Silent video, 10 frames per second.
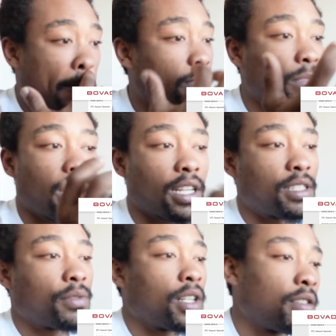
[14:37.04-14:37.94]
like I
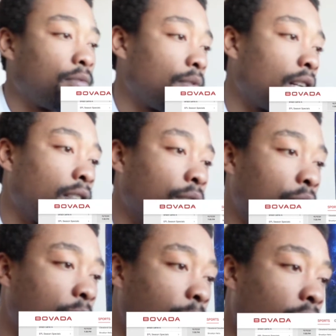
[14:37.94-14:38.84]
said, we're not
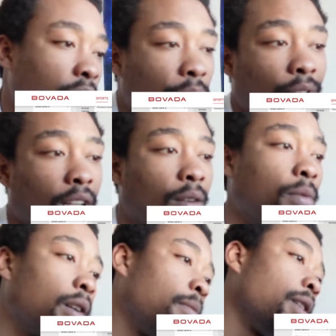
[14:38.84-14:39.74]
doing spreads, so we ain't gotta
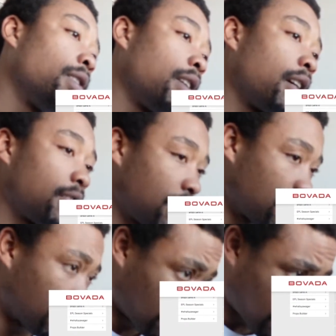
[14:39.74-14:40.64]
worry about that.
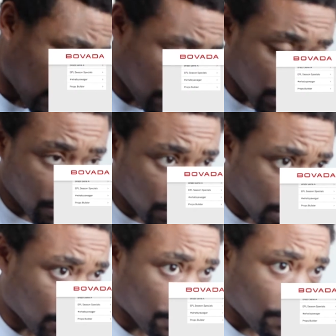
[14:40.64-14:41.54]
Suns are definitely
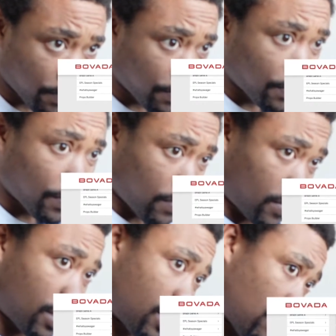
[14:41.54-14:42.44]
winning.
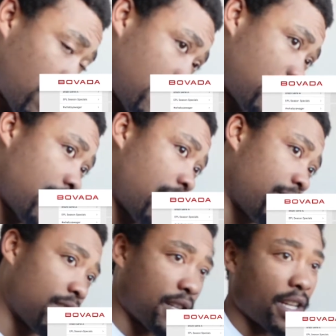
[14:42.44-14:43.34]
So look at
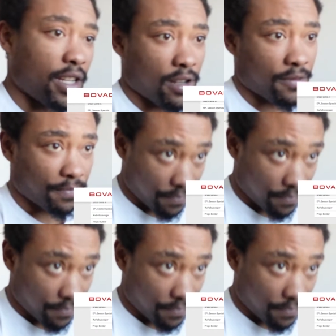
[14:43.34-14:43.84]
that. Look at here.